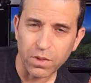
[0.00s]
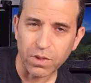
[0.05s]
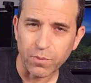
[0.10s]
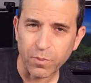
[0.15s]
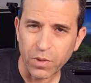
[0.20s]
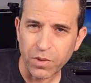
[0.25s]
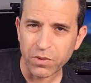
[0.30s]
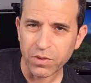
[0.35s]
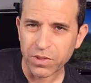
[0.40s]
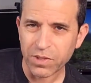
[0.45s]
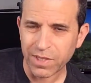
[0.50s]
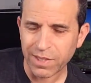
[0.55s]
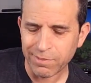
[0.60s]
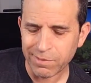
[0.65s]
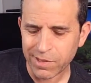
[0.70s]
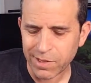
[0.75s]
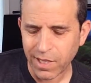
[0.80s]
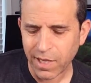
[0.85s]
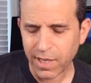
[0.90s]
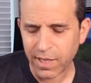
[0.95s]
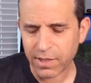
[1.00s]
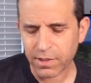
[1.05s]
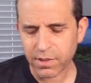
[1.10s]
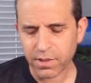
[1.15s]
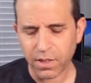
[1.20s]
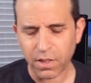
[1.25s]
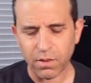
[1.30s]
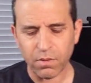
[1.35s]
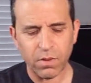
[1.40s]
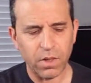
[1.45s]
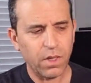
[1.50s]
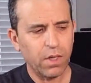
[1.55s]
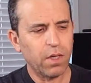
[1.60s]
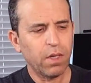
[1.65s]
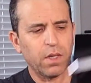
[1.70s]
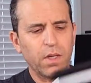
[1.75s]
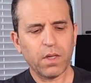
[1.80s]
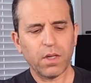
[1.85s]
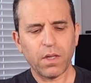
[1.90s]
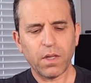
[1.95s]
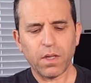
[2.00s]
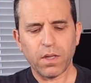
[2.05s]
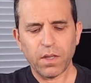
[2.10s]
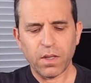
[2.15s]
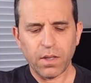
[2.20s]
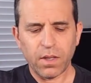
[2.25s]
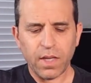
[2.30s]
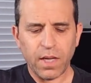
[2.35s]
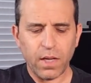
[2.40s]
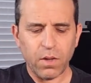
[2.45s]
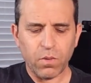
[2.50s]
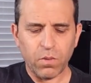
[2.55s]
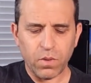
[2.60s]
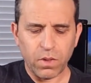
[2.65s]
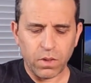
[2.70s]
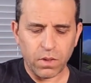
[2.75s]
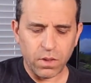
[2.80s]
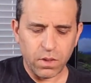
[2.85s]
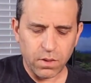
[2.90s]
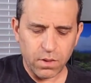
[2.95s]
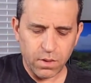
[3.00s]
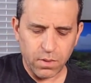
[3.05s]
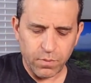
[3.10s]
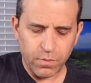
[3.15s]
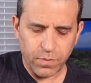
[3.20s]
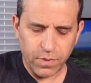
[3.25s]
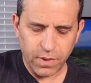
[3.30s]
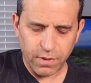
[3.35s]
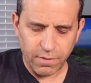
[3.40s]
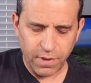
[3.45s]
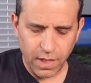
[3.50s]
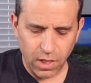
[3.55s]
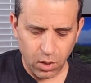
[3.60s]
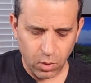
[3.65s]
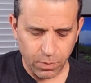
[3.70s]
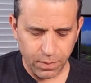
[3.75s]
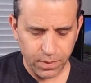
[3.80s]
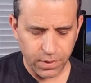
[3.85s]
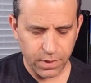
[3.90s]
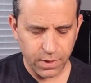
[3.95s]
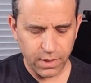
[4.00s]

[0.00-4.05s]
They're both the same size, so that will be of help.